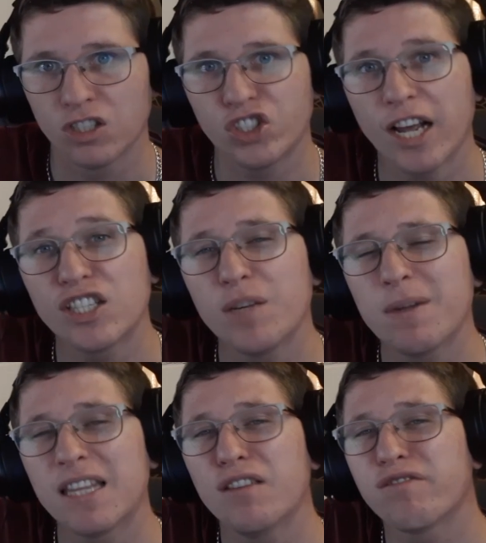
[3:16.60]

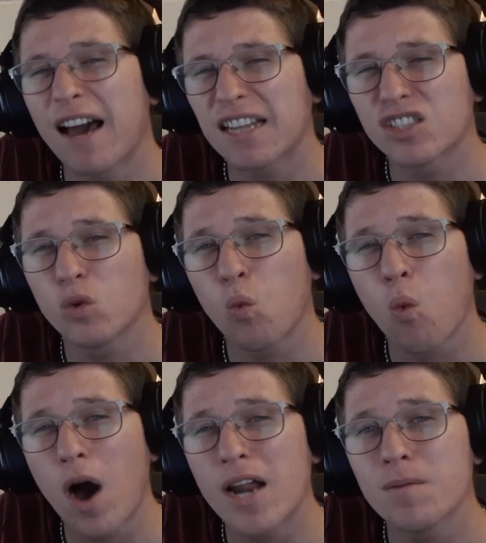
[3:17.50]
ChatGPT finds the
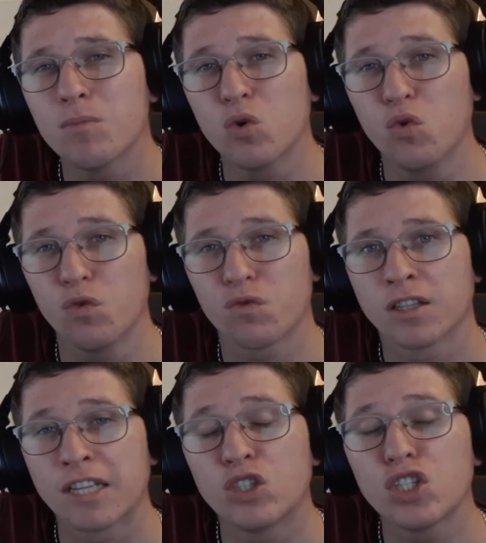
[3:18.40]
one
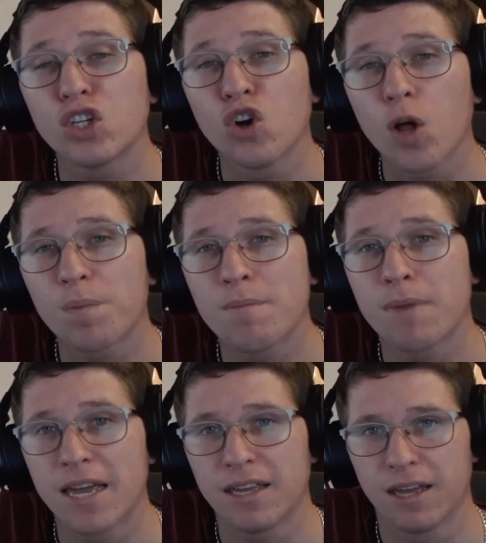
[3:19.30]
move that you should not be
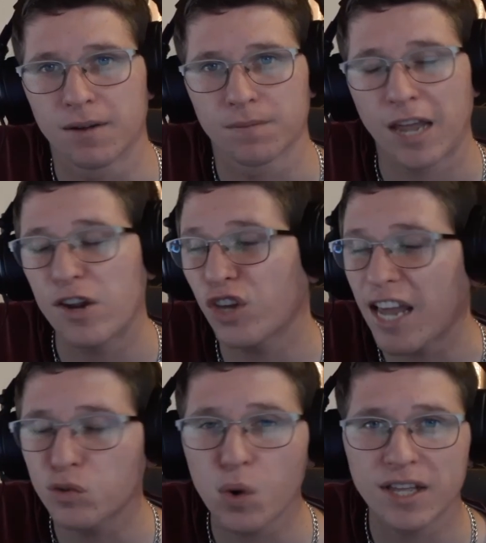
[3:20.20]
making. Can you
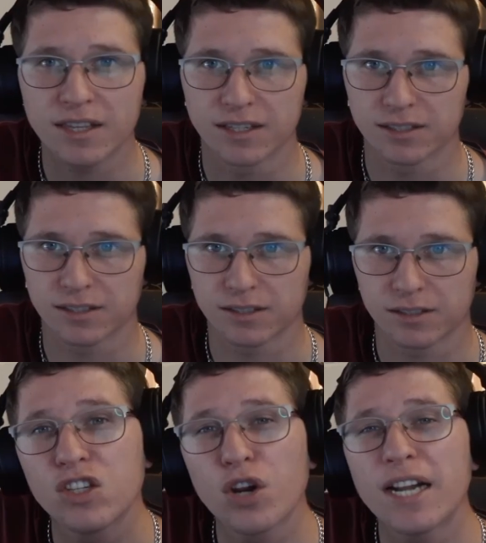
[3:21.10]
guess what it is?
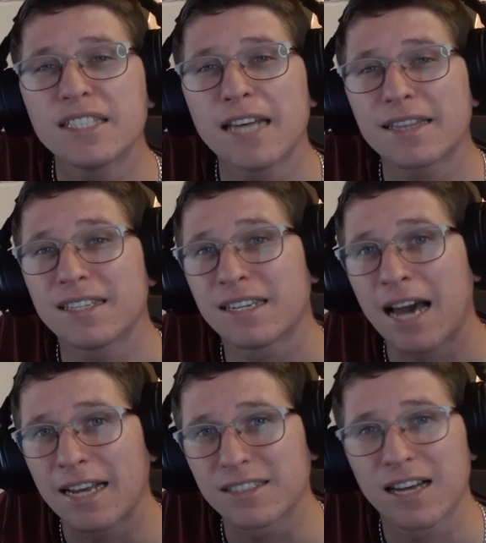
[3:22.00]
He's already sacked a
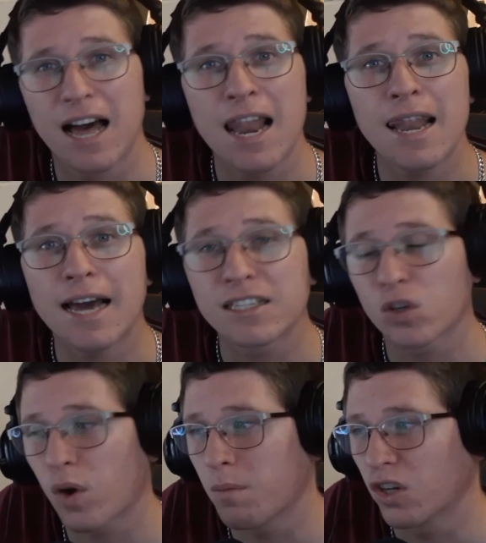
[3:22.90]
knight, a
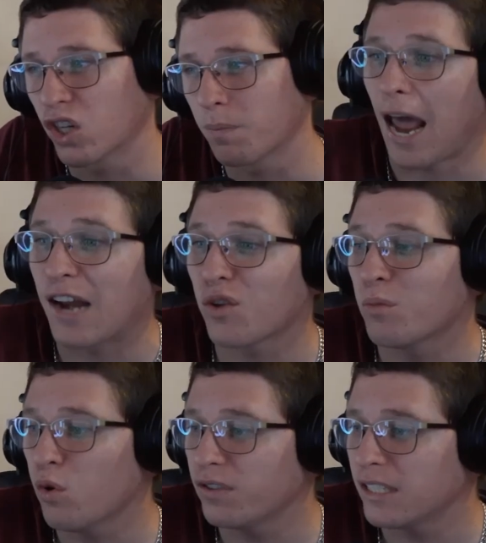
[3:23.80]
light square bishop, and
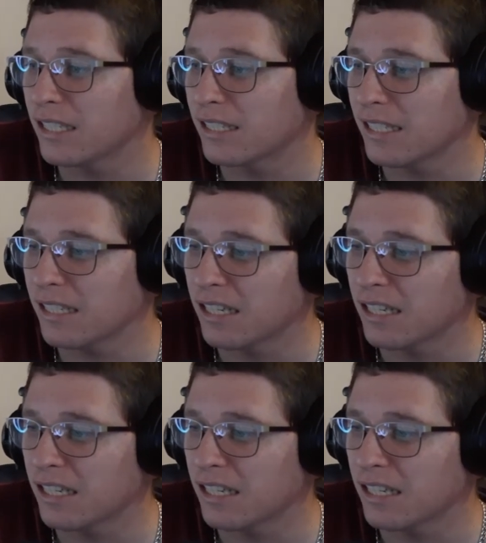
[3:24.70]
on move 16,